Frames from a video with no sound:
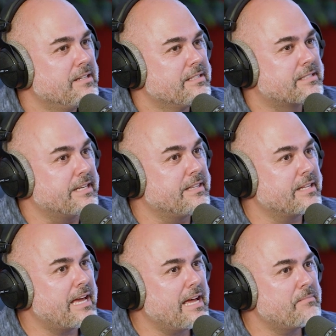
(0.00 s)
skin in the
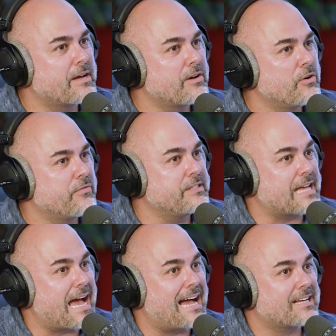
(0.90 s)
game. I don't know if he's
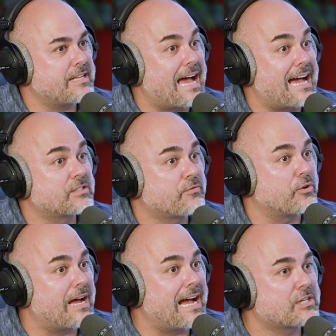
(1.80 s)
act, asked
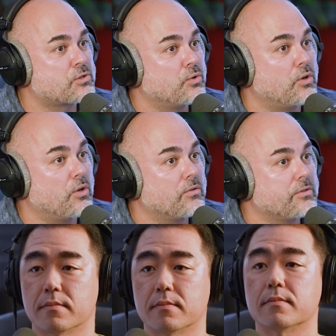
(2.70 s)
for actual,
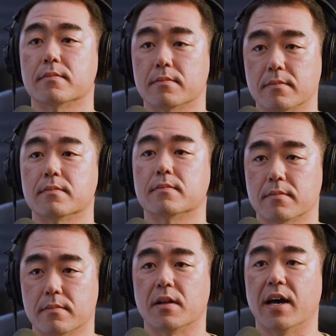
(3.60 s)
know,
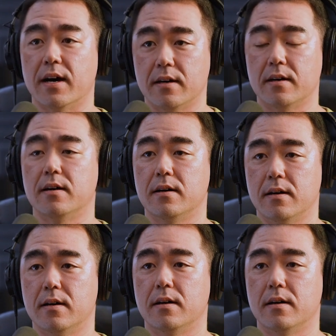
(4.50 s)
ownership. Yeah. But I mean,
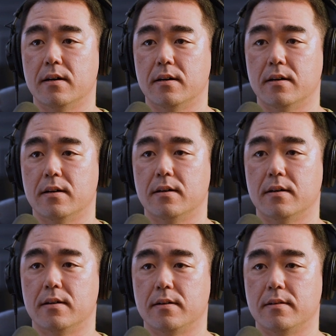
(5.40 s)
this sounds
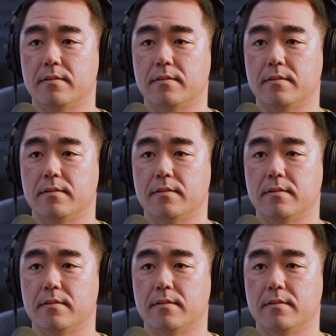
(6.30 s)
like